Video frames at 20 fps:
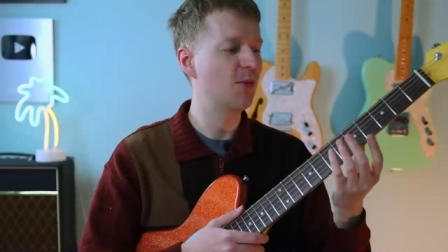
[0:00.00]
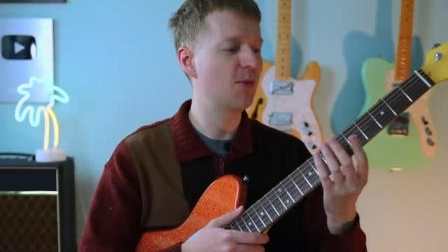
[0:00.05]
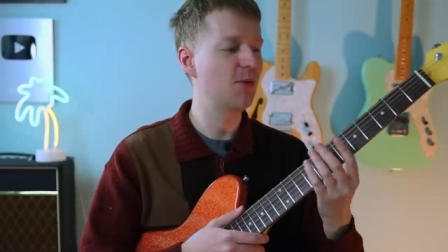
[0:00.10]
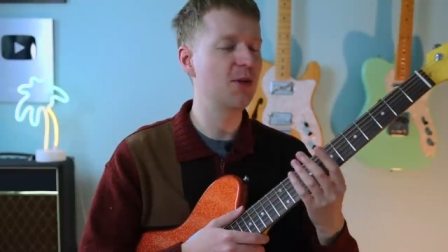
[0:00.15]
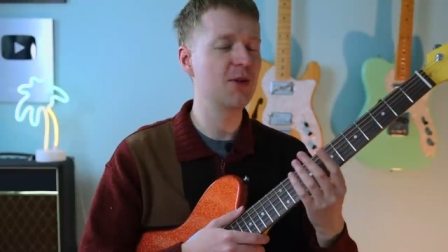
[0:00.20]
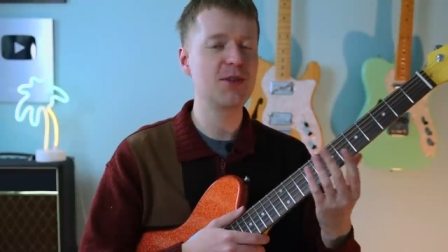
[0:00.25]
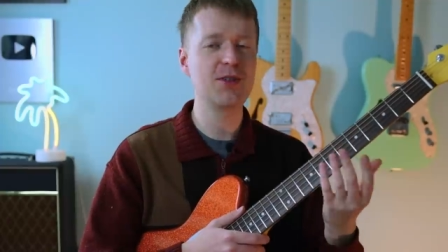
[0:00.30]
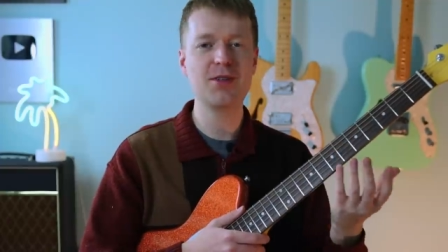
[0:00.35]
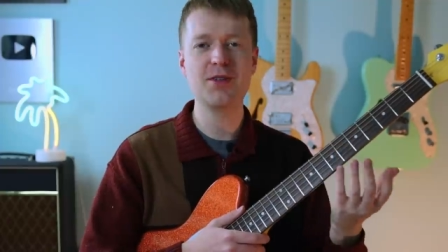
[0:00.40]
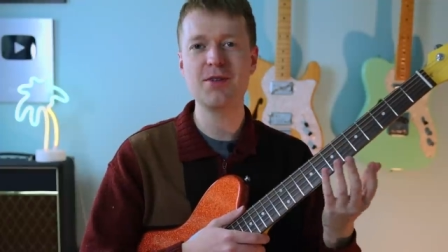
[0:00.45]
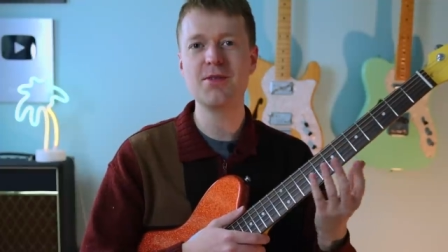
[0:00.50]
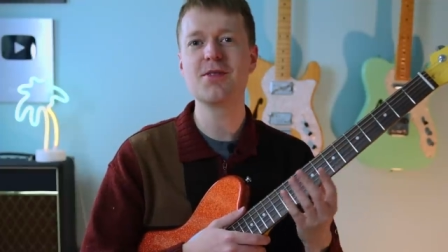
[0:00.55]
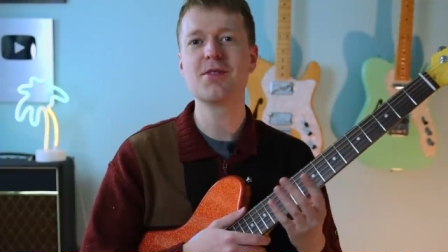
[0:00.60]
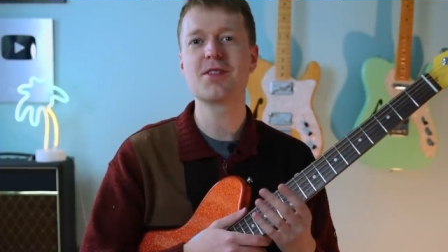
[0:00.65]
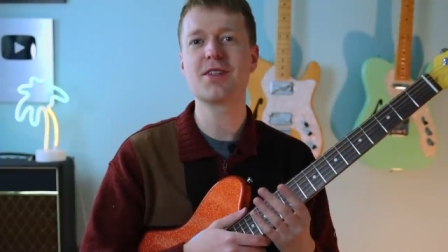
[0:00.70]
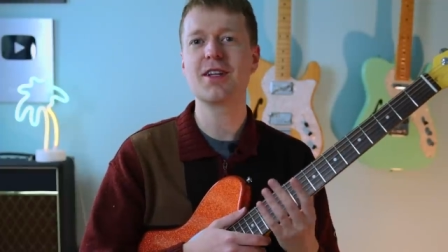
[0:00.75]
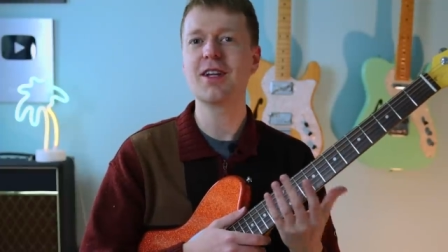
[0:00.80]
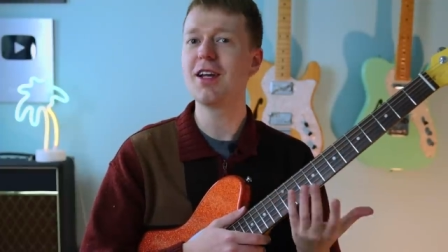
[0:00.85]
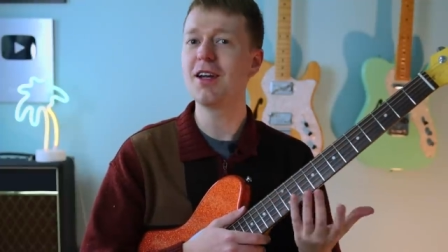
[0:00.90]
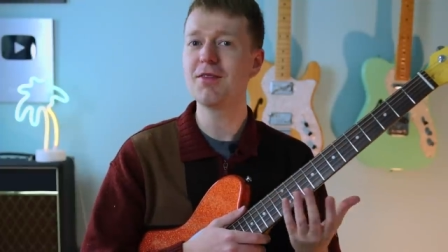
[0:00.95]
would
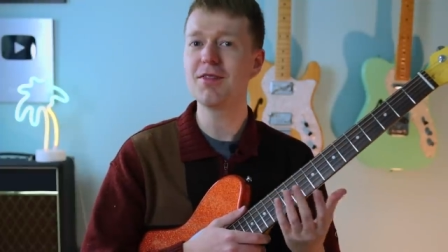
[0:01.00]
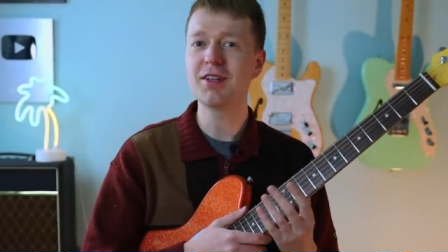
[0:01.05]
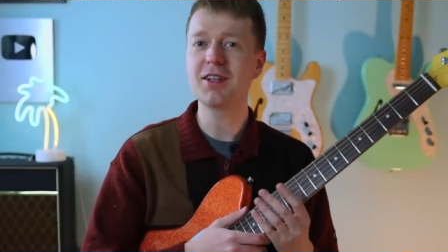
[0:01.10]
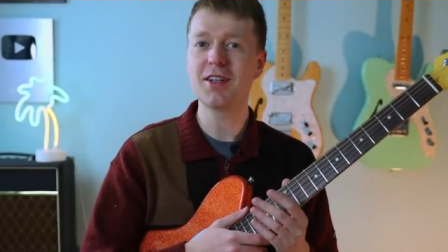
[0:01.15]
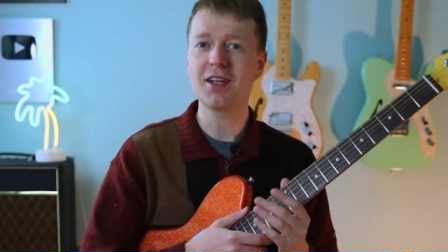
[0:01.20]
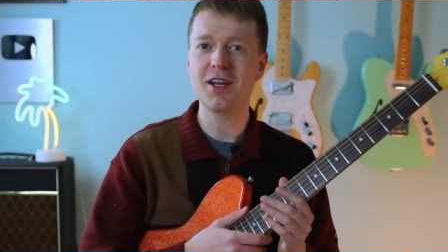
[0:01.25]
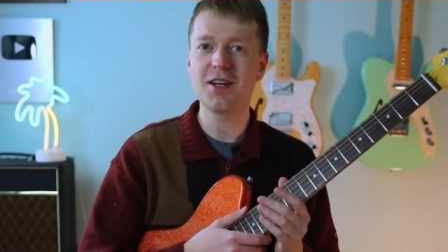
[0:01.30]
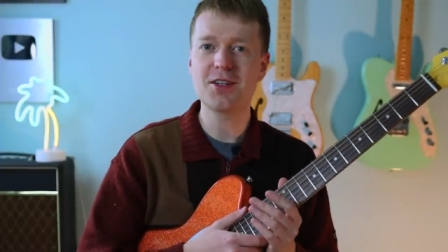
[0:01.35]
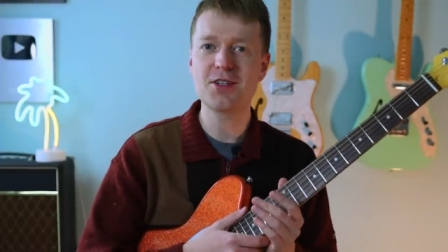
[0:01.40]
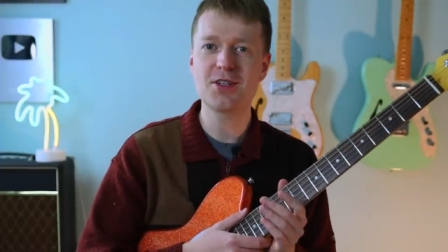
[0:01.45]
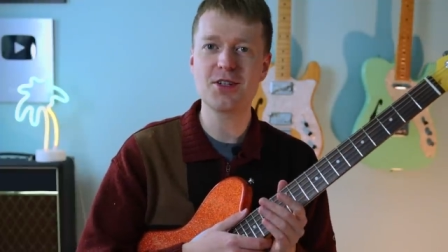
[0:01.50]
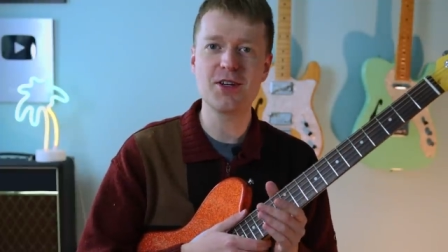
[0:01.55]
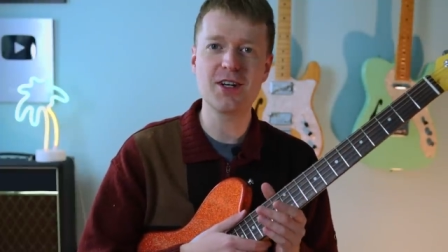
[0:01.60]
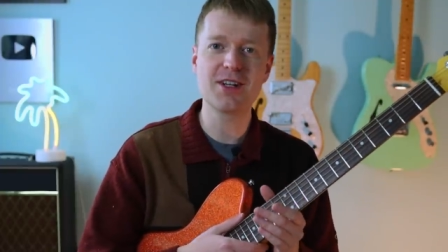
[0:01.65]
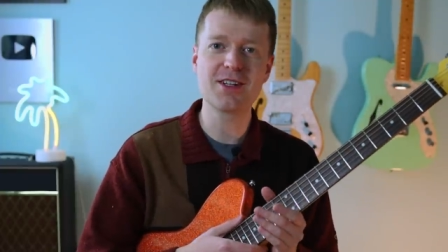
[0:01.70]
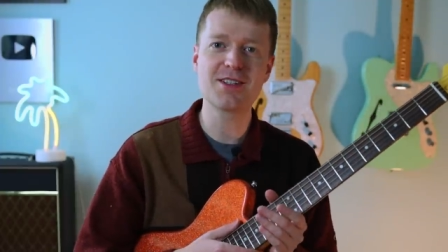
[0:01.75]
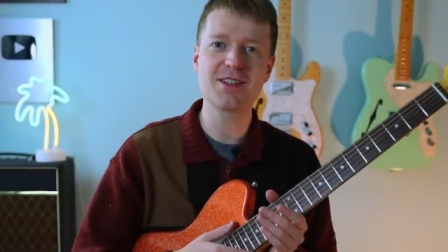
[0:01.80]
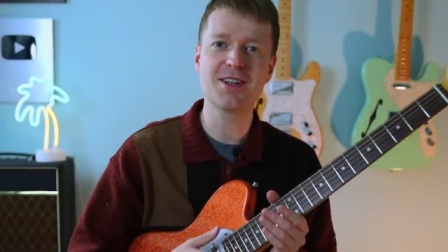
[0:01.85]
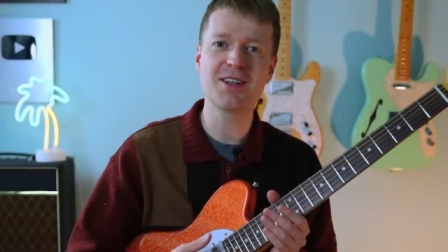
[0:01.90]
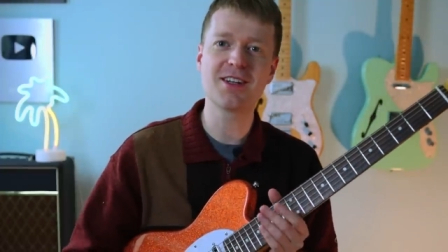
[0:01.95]
use eleven gauge
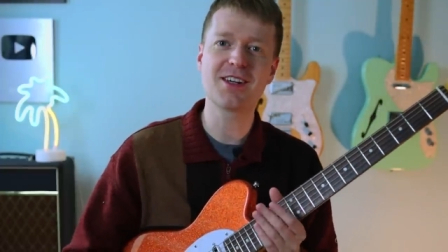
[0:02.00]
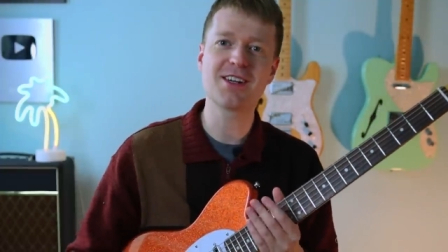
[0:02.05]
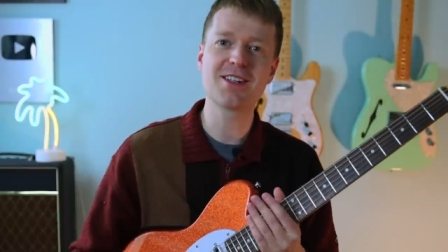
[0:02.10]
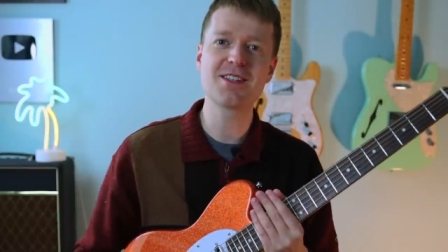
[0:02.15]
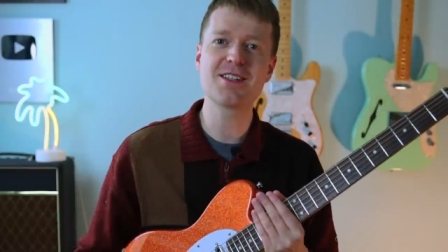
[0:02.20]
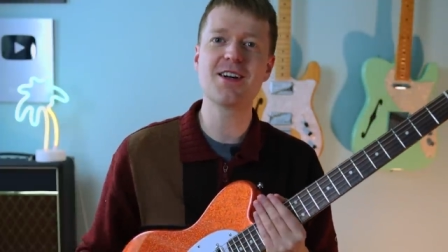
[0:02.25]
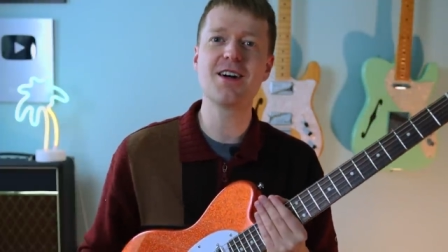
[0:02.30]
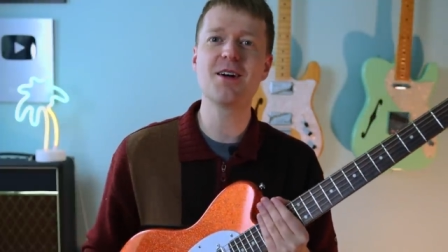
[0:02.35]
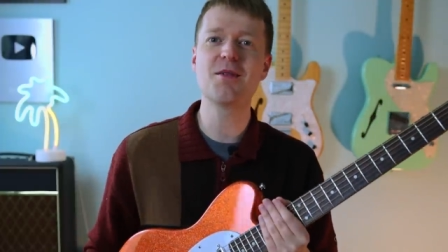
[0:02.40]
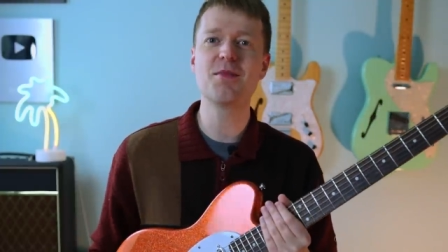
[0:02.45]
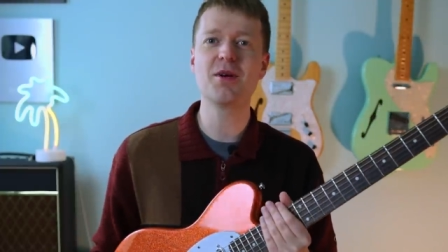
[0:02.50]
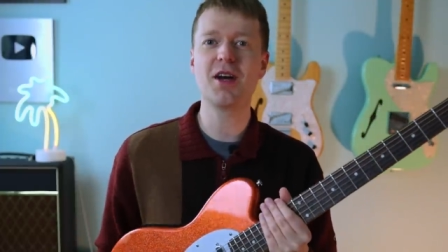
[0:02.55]
strings on a guitar,